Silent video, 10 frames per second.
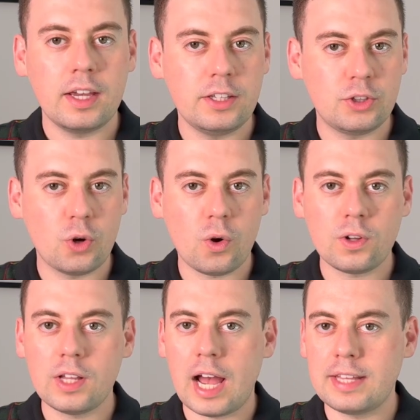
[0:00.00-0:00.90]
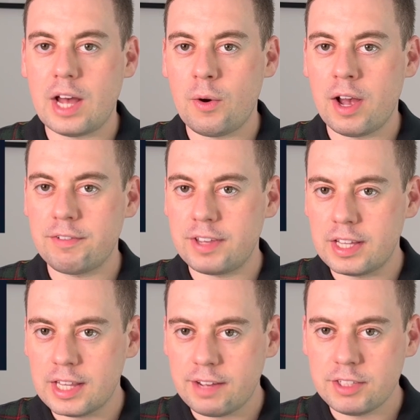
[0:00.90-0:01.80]
In total, I now have
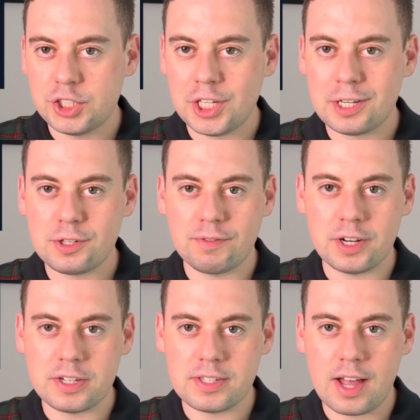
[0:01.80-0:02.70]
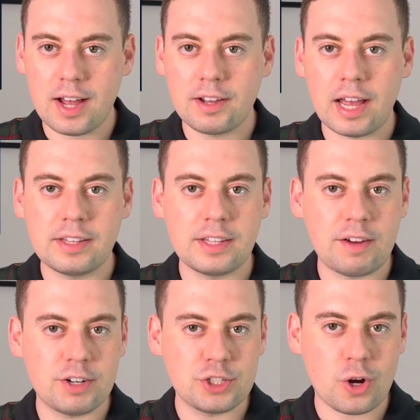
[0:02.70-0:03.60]
11 shares of their stock at an
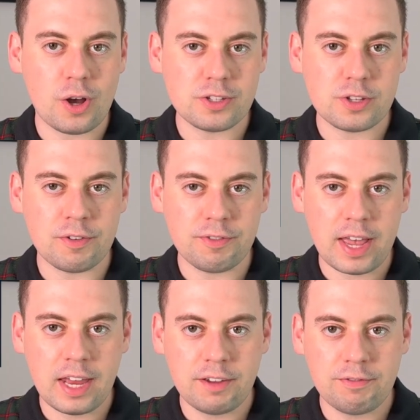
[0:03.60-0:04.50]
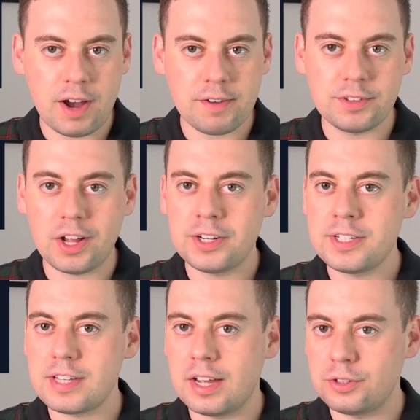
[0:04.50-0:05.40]
average cost of
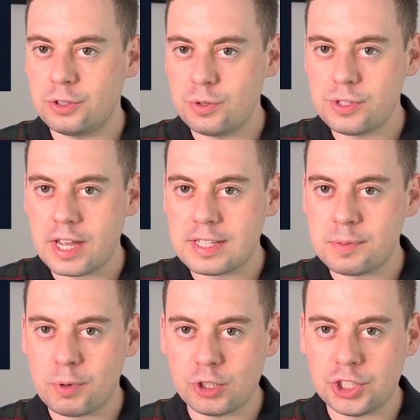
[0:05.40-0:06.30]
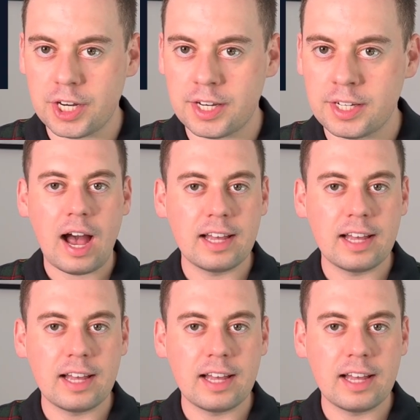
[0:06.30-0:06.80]
$85.02 per share.